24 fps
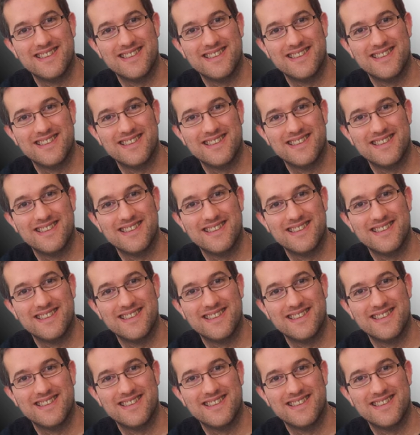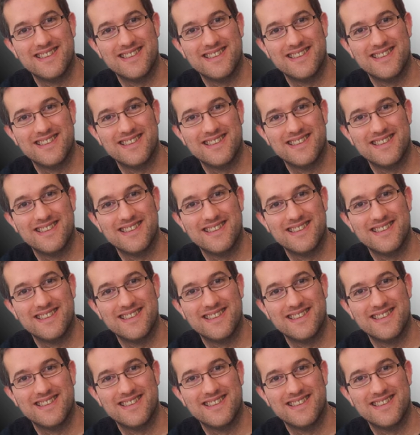
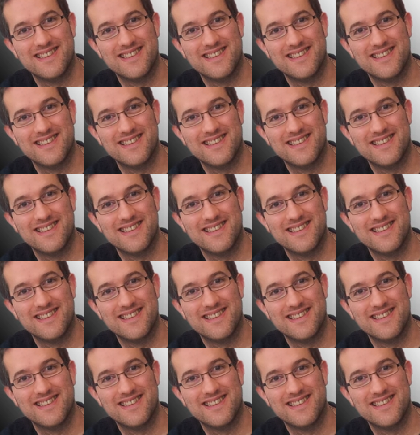This is a still picture; no speech is visible.